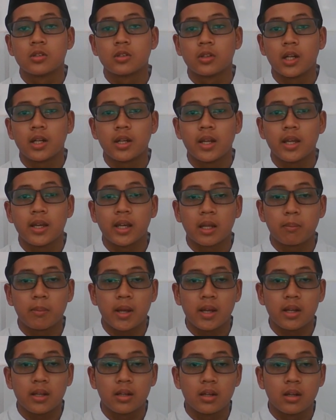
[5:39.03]
So then they can
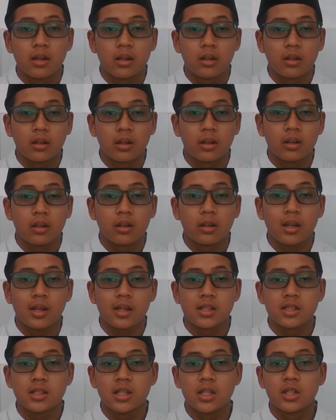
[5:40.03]
make
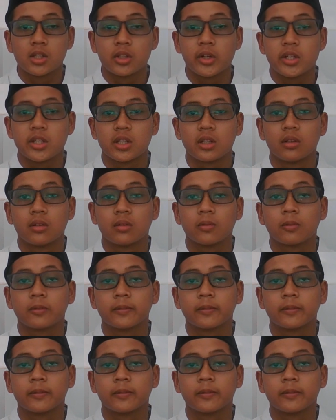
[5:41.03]
next generation.